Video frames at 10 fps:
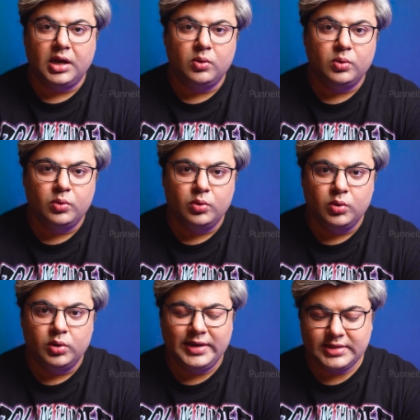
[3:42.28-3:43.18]
Now
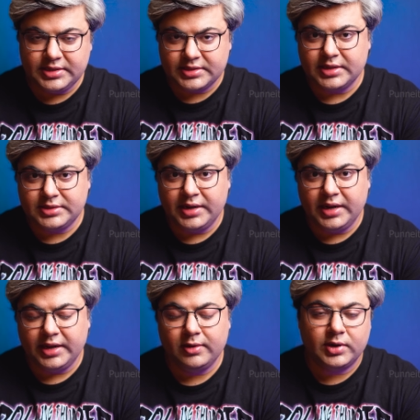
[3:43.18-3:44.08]
let's discuss in
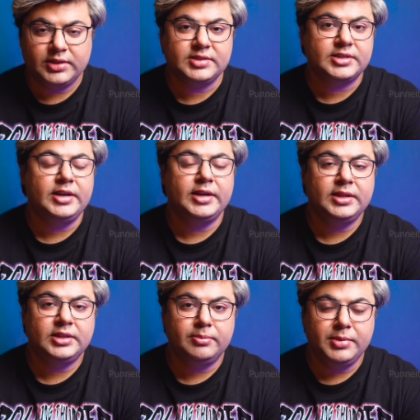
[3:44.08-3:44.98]
detail what this
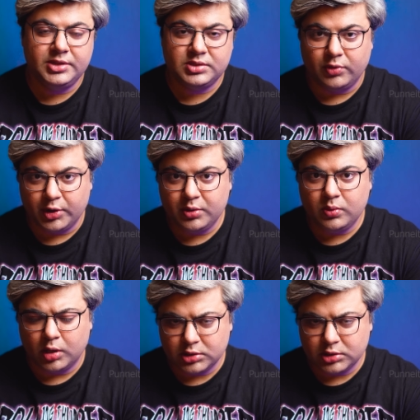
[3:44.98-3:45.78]
Gandanta means for you.